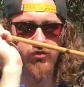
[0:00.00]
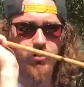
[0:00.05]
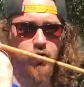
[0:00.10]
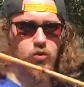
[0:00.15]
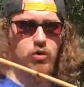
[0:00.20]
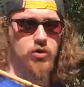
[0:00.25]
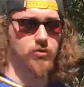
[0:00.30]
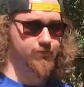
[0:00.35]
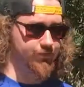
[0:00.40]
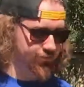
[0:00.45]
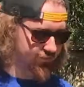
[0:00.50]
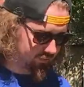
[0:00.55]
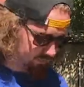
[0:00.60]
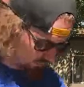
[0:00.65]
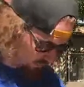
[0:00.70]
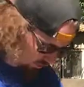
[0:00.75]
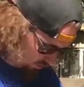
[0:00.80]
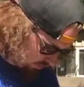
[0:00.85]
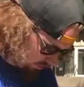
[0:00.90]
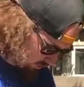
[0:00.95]
if you will.
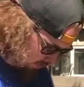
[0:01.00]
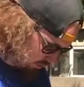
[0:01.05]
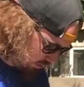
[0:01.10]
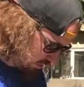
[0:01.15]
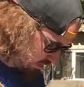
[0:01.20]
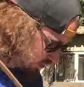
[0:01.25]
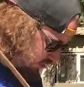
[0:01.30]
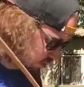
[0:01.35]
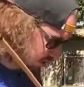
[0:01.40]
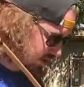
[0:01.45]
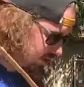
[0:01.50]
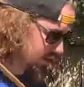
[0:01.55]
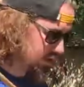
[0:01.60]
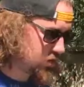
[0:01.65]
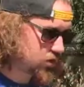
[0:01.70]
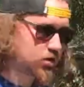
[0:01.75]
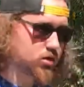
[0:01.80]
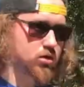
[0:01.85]
Okay?